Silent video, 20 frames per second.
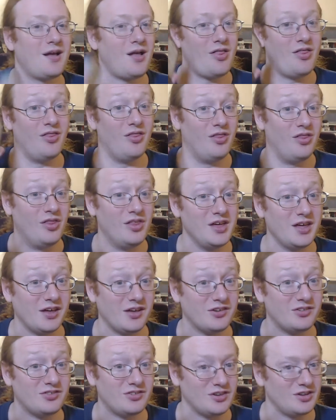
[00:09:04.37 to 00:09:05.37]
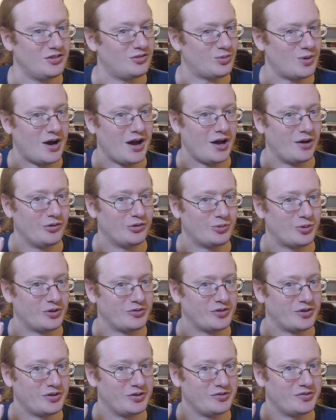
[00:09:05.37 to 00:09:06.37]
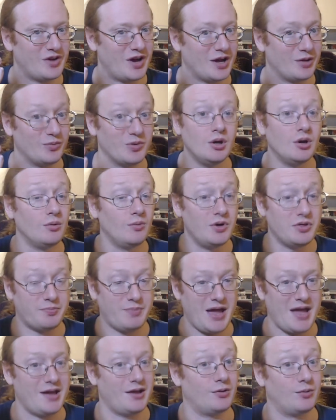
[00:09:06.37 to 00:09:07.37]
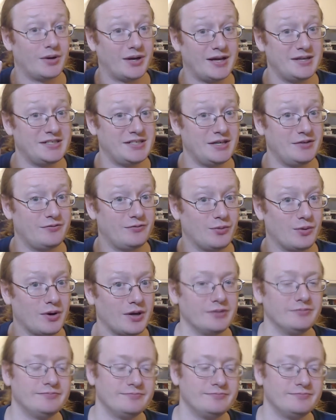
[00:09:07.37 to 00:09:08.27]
this is why I was perfectly fine with paying what I did for it.